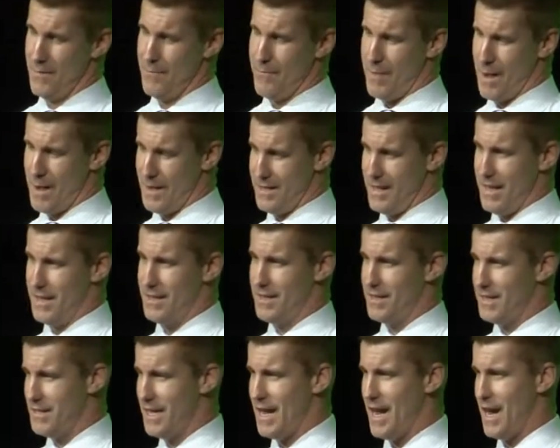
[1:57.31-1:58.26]
by the end of
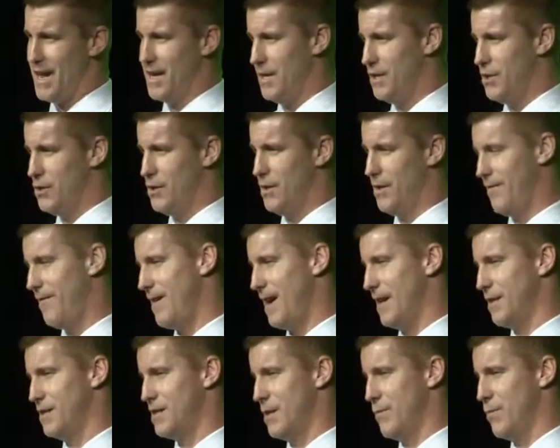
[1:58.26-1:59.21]
the day, I need you to
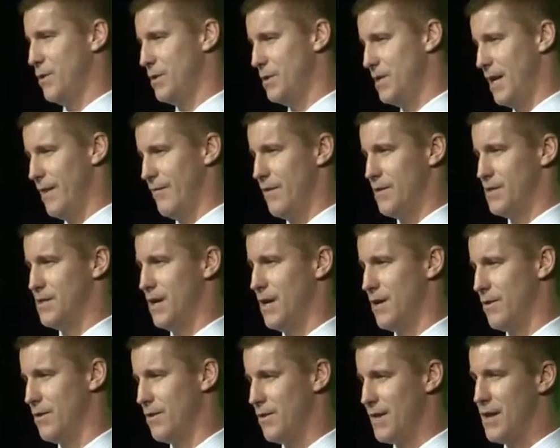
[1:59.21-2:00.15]
find someone to give us
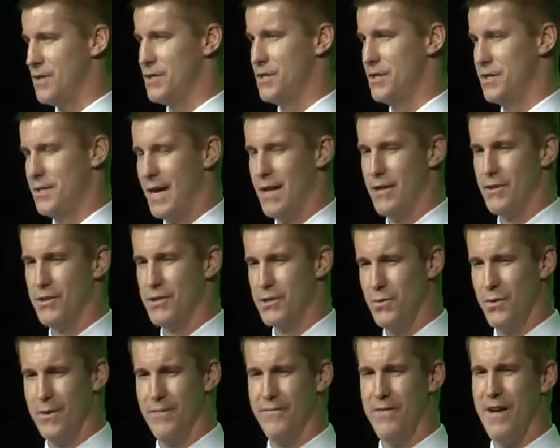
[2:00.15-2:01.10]
$100,000
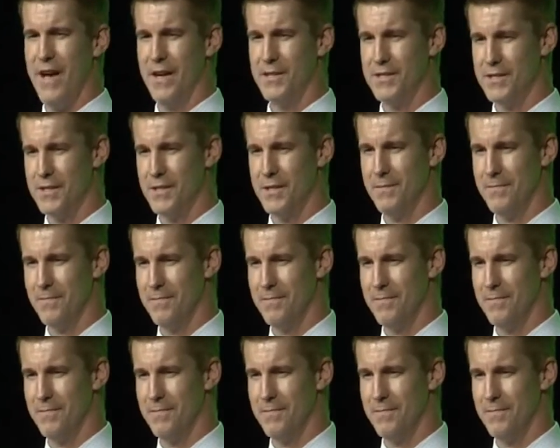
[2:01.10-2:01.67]
to invest.